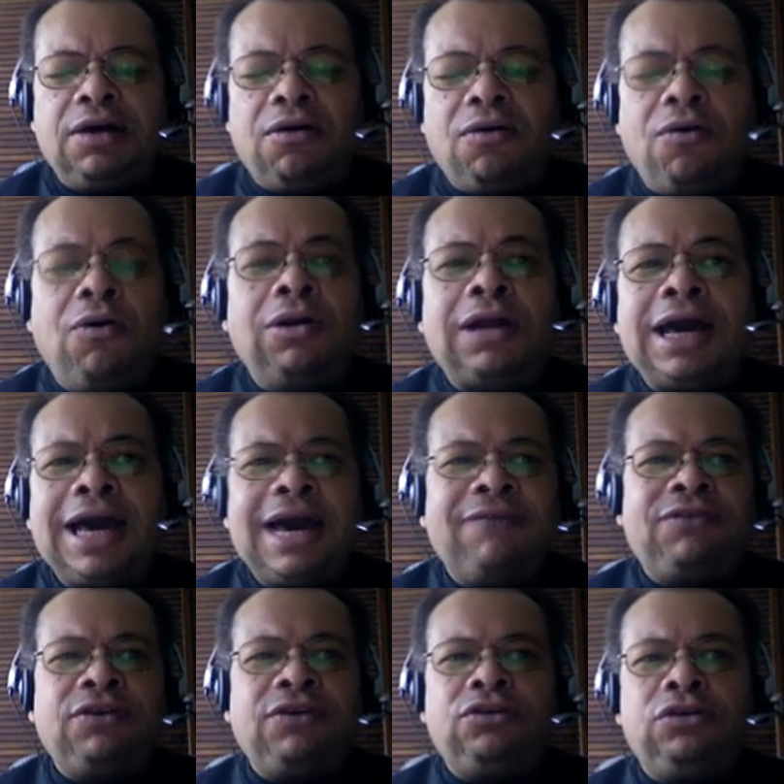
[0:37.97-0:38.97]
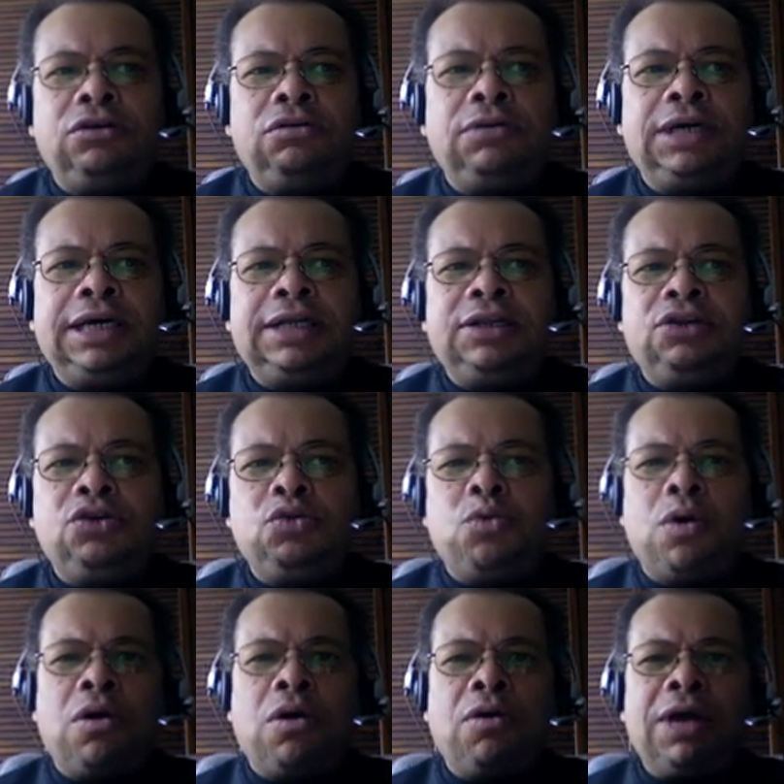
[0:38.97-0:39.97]
All I have to do in the
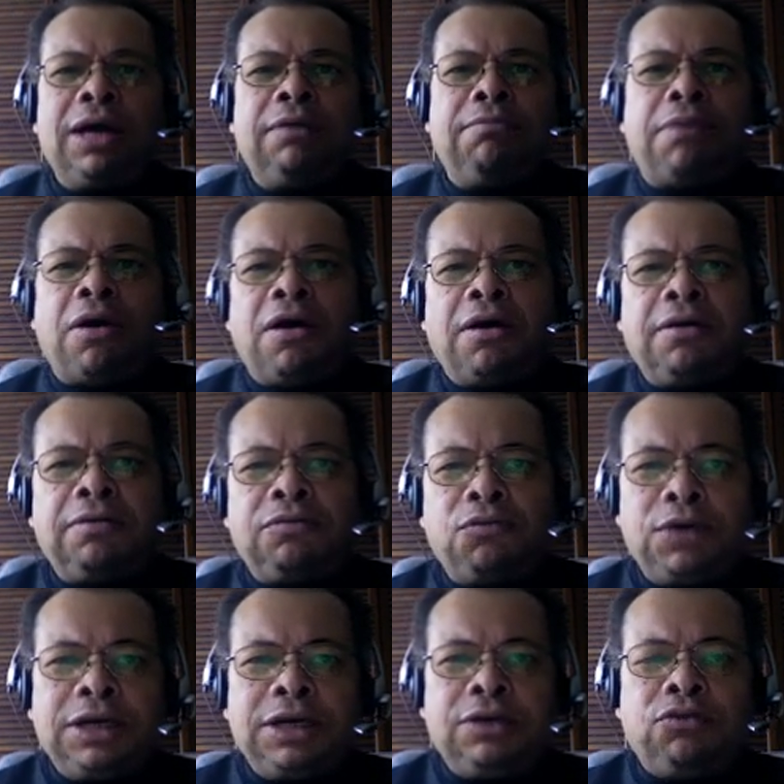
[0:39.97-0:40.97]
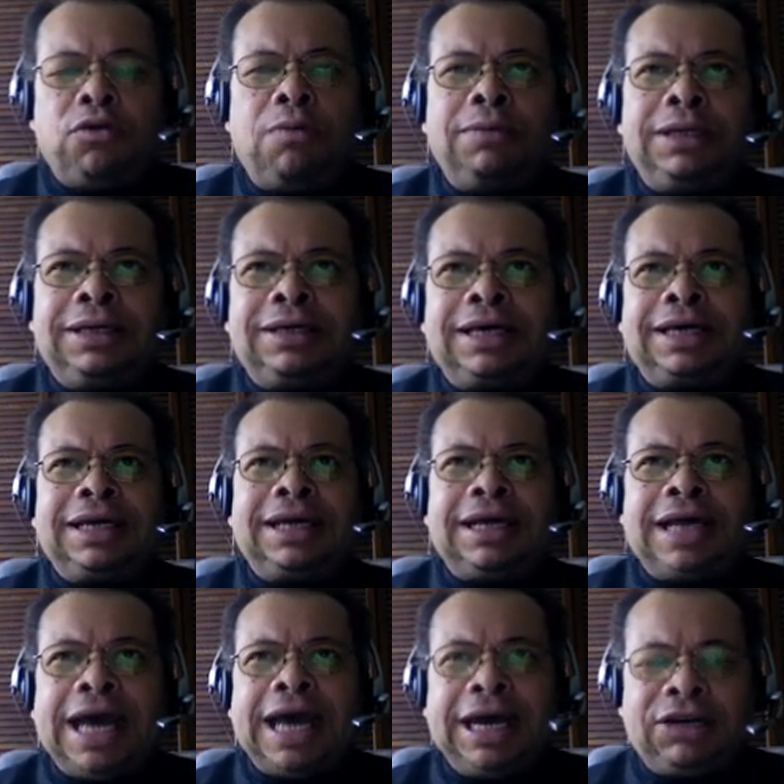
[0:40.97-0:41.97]
URL bar, where you normally click an
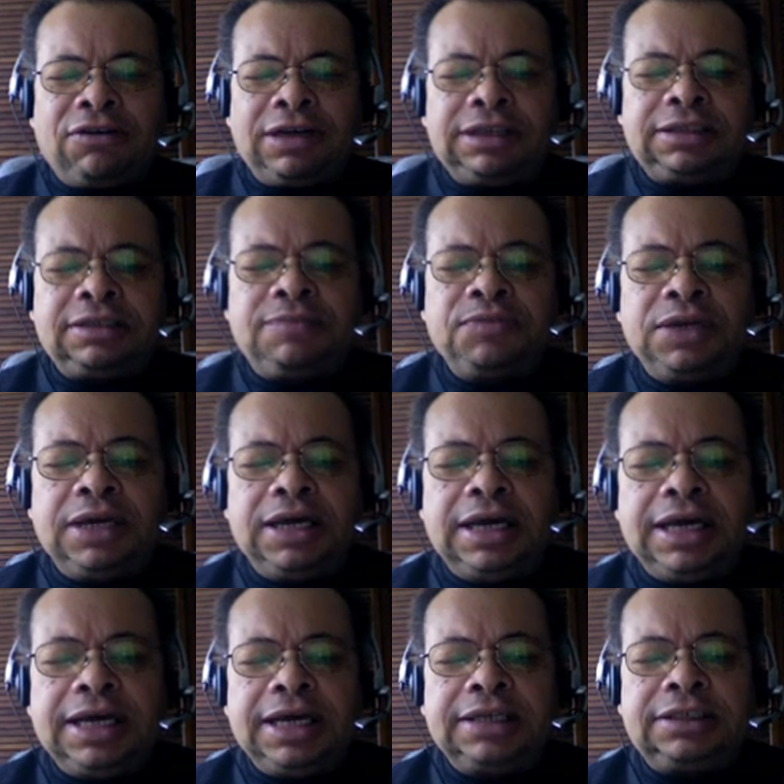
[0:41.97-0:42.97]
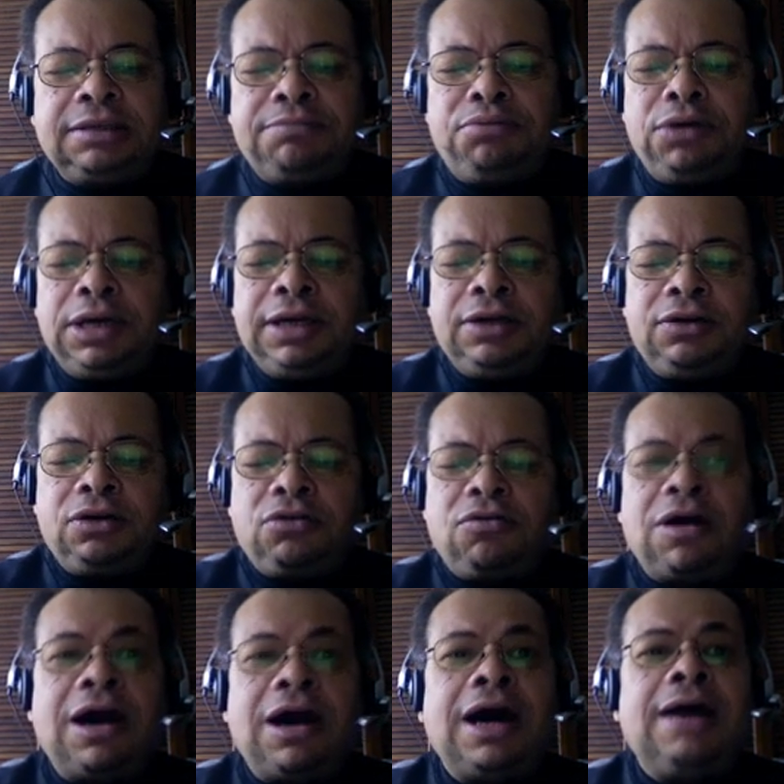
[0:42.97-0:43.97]
address, is to put in
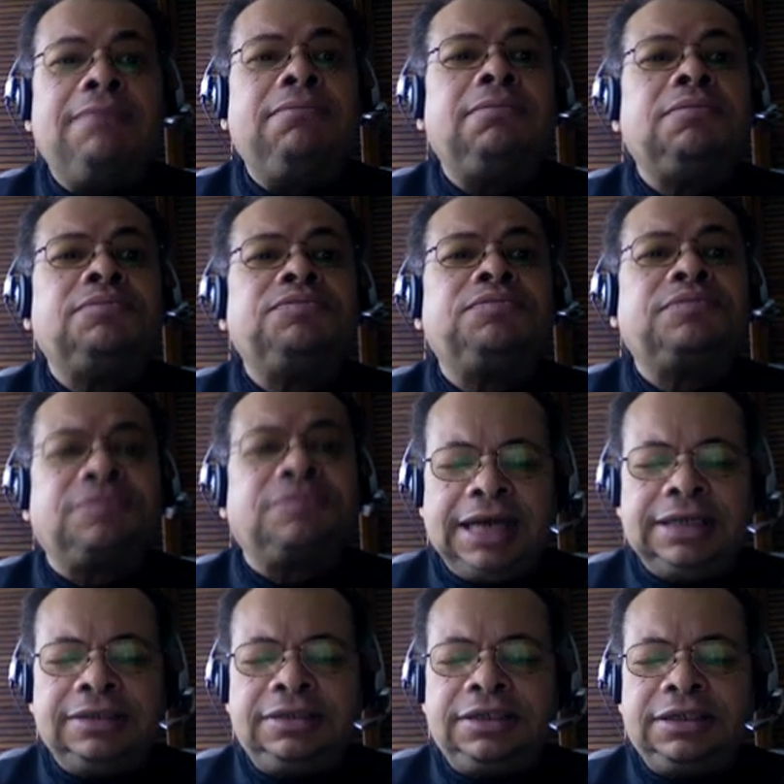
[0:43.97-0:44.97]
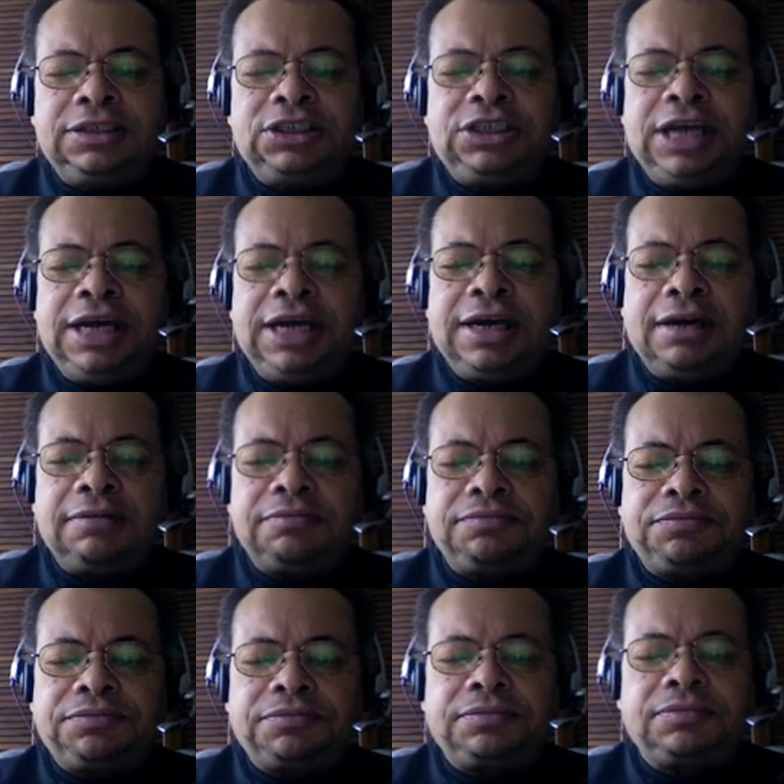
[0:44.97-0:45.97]
crime China.
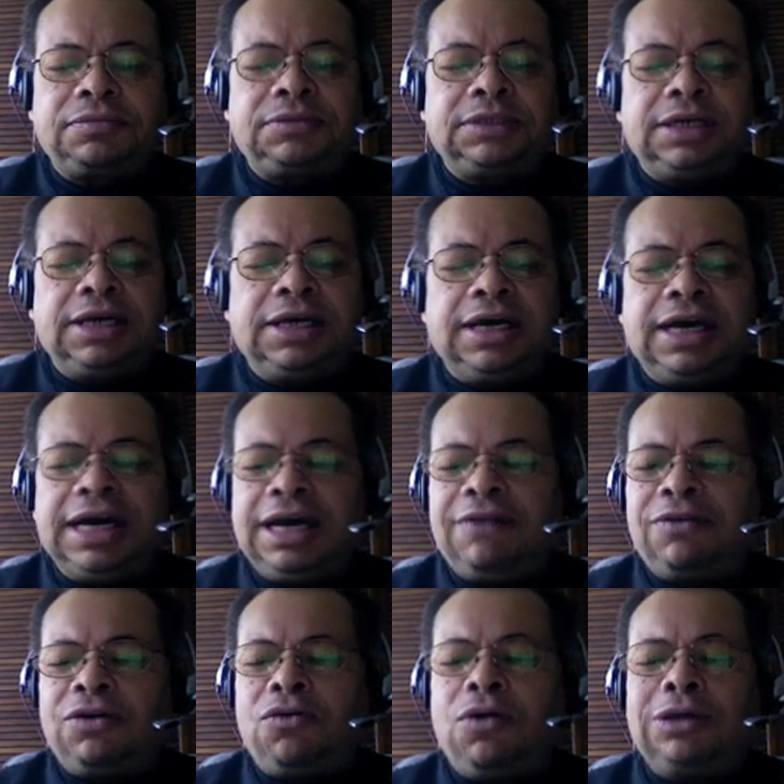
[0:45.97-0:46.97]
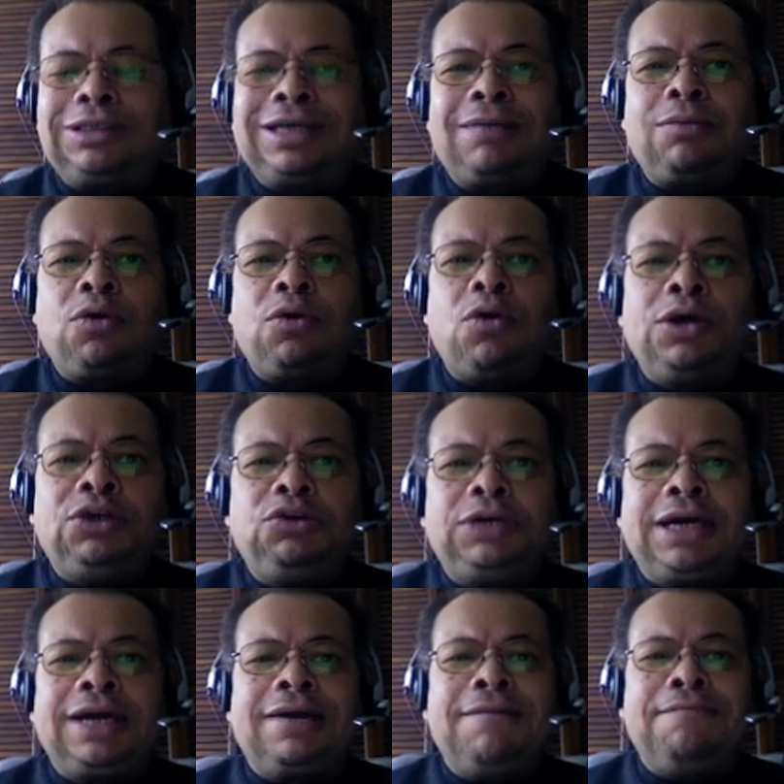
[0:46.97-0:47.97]
And of course, I'm going to
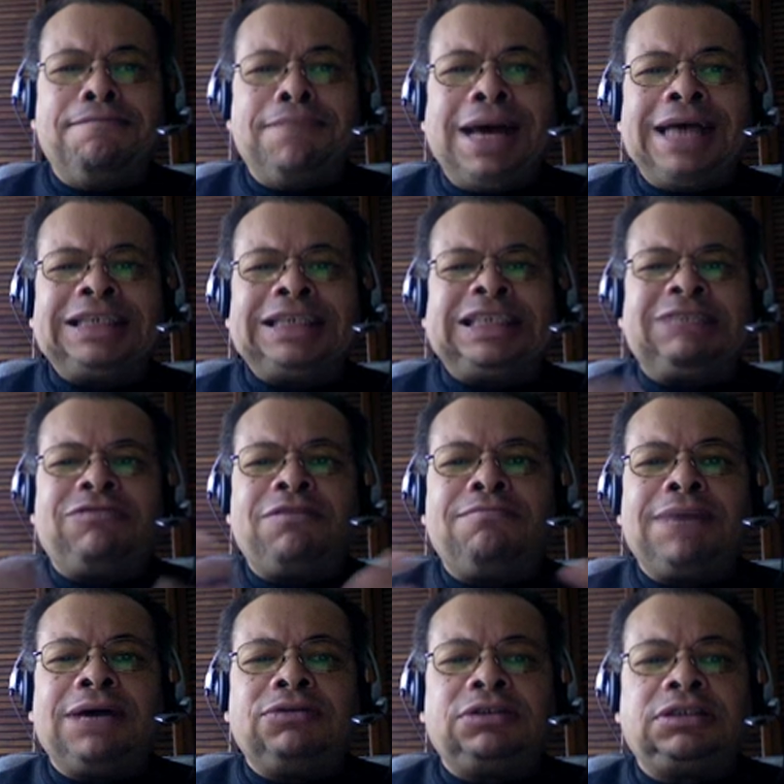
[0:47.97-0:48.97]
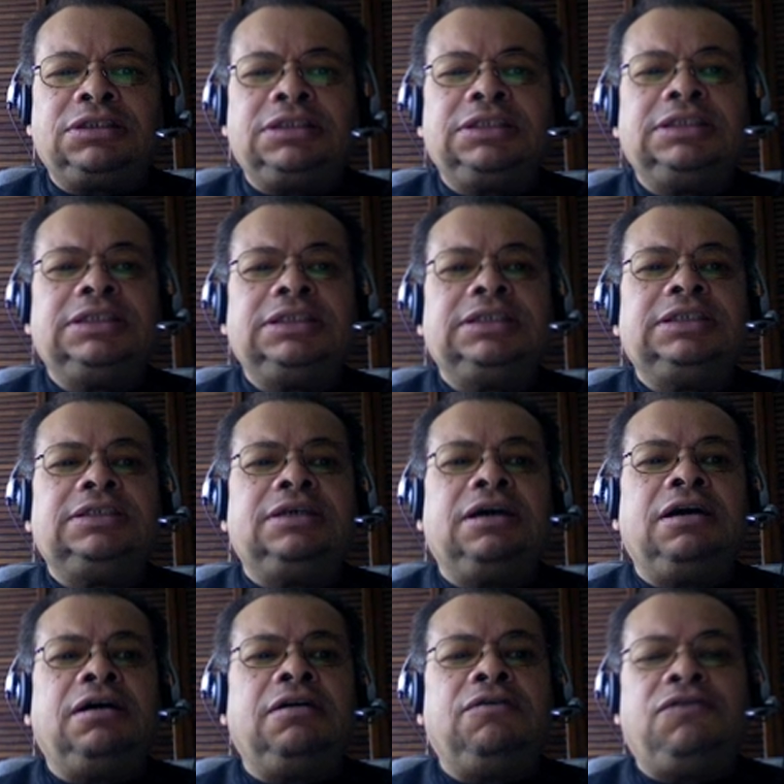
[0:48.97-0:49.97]
get a massive amount
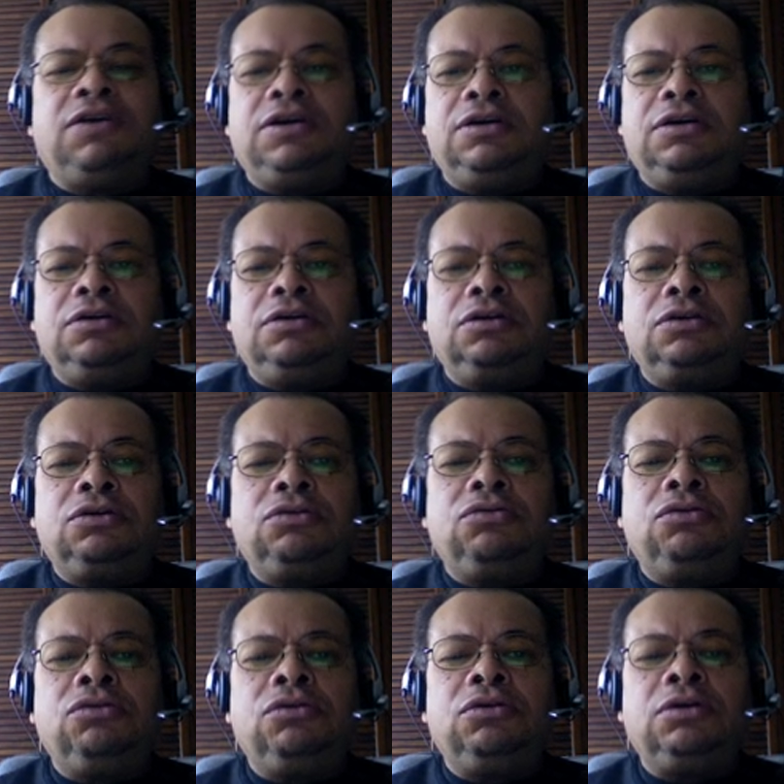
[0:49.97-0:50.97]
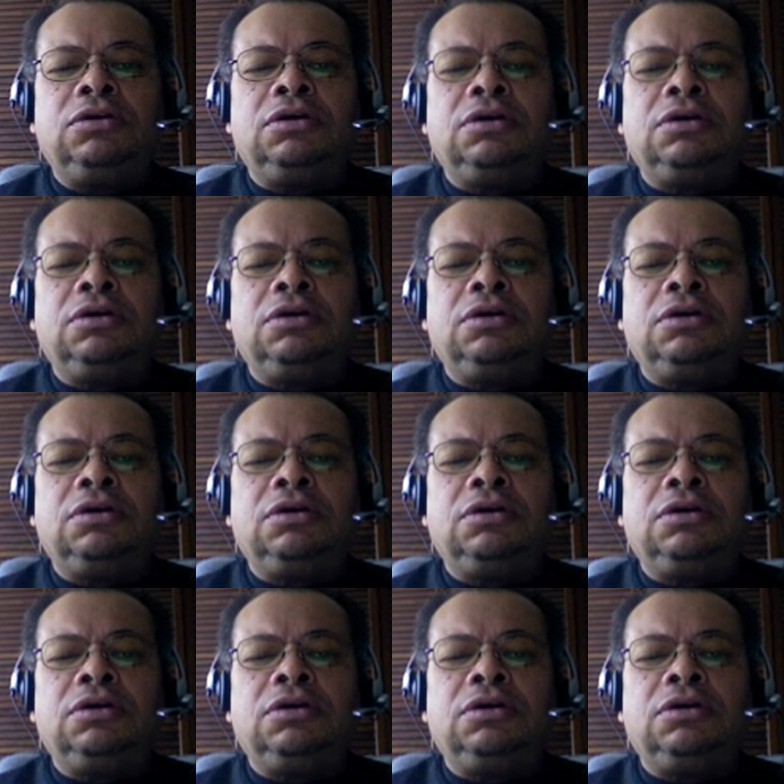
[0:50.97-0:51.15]
of Google